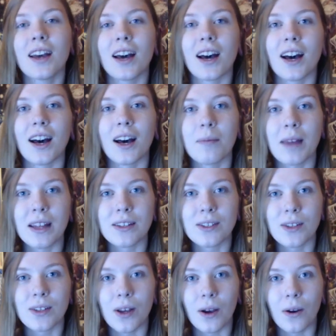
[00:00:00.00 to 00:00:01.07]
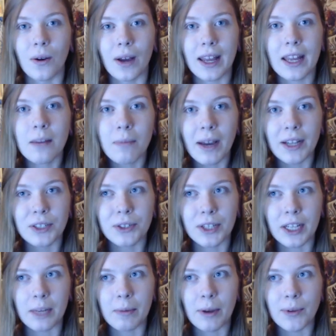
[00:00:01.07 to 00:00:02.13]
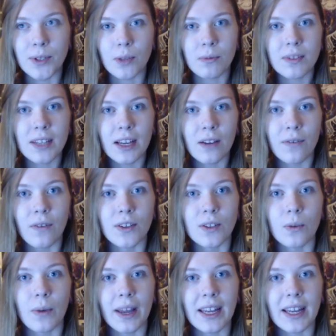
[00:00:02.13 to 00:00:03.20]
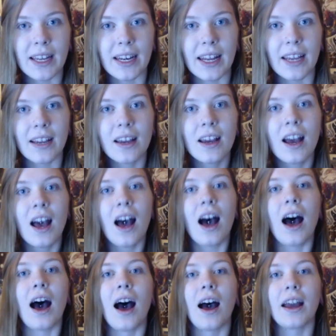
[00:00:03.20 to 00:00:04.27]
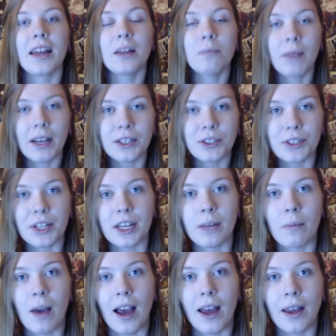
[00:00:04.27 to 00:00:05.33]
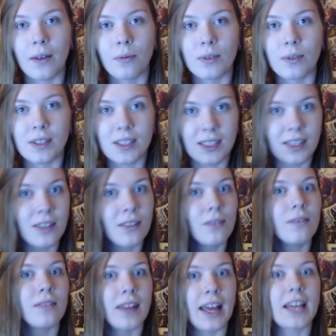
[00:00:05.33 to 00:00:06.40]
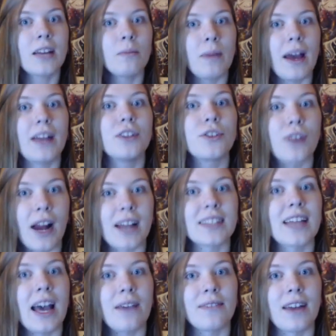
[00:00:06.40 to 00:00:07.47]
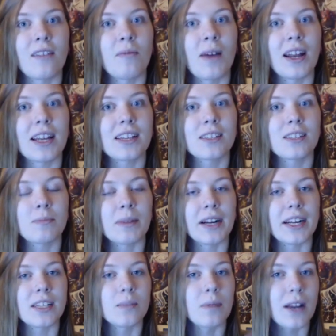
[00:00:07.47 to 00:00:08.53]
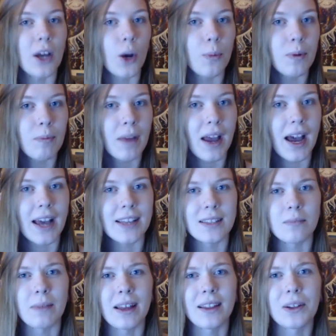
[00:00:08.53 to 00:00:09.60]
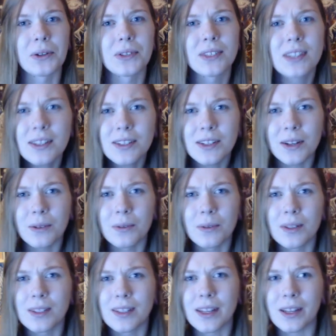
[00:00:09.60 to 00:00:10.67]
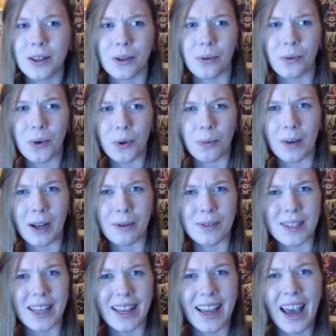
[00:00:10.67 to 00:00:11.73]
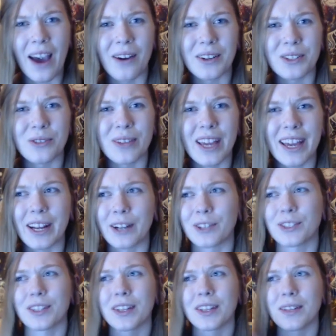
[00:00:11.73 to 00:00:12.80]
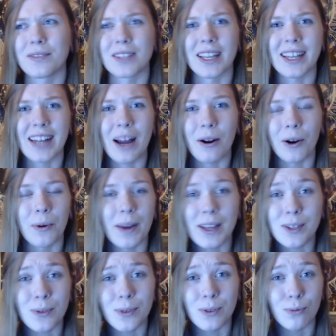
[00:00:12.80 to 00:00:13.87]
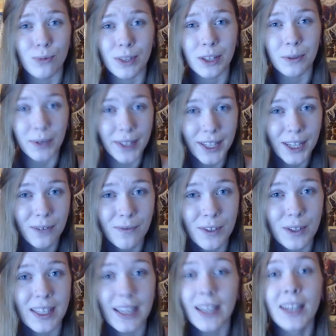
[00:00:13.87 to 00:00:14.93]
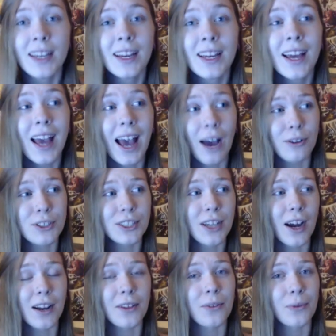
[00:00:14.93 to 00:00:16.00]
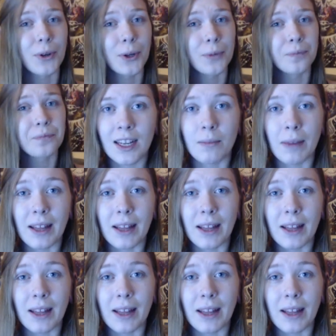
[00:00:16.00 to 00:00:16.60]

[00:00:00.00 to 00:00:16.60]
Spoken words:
And so in my dream, it was almost like a false awakening. In my dream, I was still laying in bed trying to have an out-of-body experience, but I opened my eyes and my little sister was in the room, and I was like, how did you get here? She lives like an hour away, so it was really, really confusing how she got in the room.